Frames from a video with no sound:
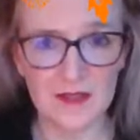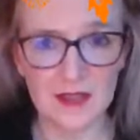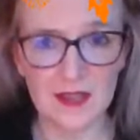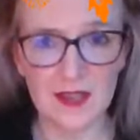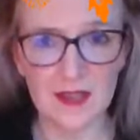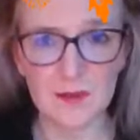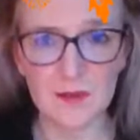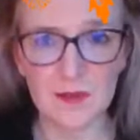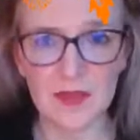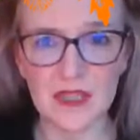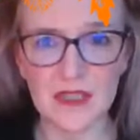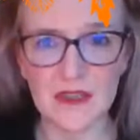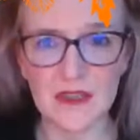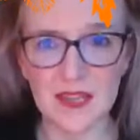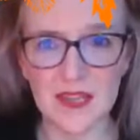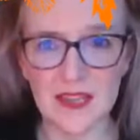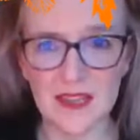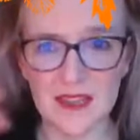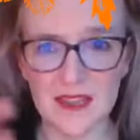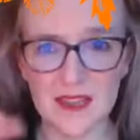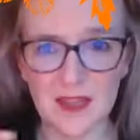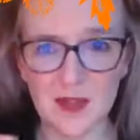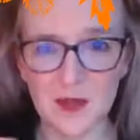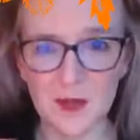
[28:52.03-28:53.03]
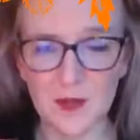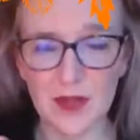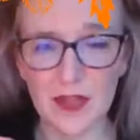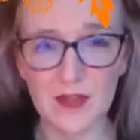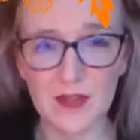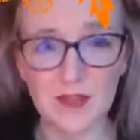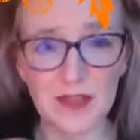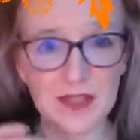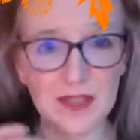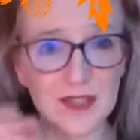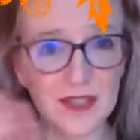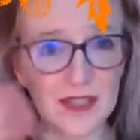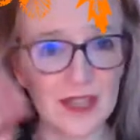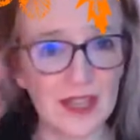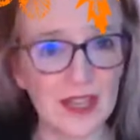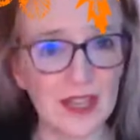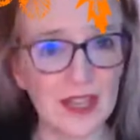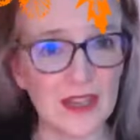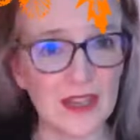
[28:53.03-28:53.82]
a meat like thing around it, and